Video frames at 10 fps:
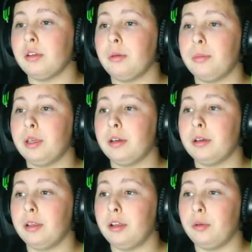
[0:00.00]
be a
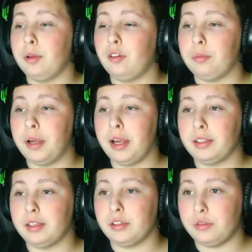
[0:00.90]
little bit of
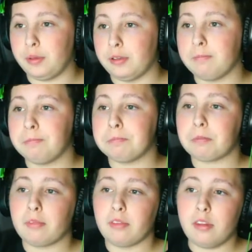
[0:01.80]
practice as well.
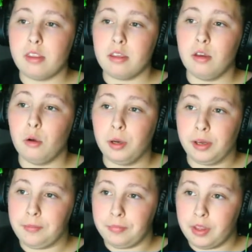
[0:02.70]
Okay,
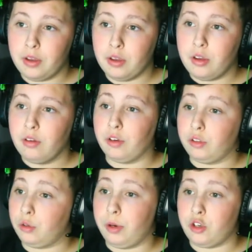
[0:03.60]
first
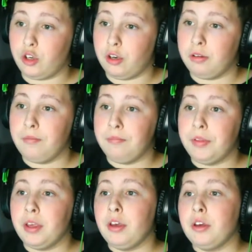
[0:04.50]
question.
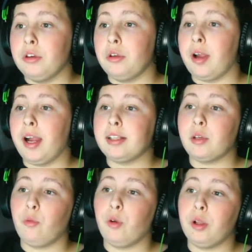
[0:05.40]
You're at a
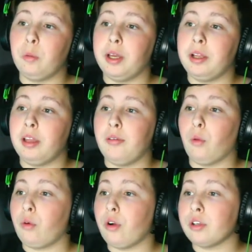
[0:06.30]
railway level
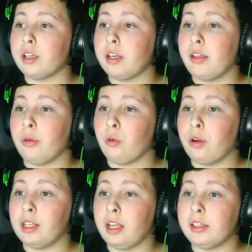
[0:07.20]
crossing and the red
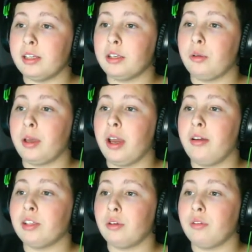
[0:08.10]
light signal
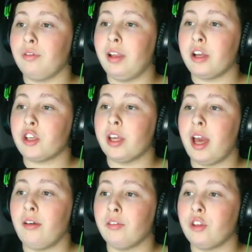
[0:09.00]
carries on flashing
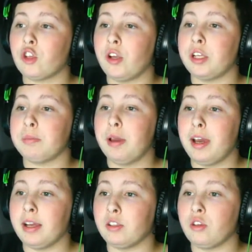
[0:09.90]
after the train has
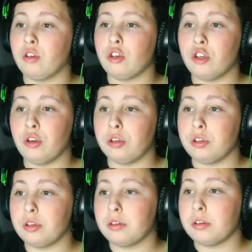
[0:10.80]
passed. You should.
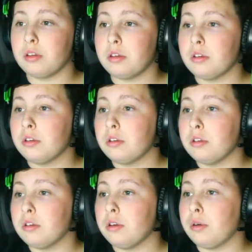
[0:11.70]

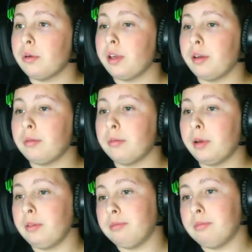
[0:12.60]
Okay, well,
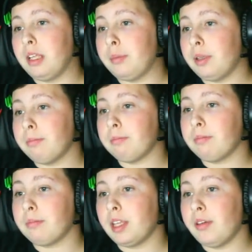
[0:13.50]
I mean,
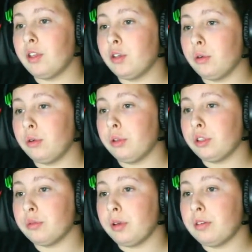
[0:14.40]
if you don't know this
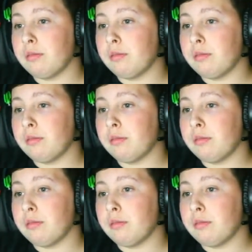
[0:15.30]
one,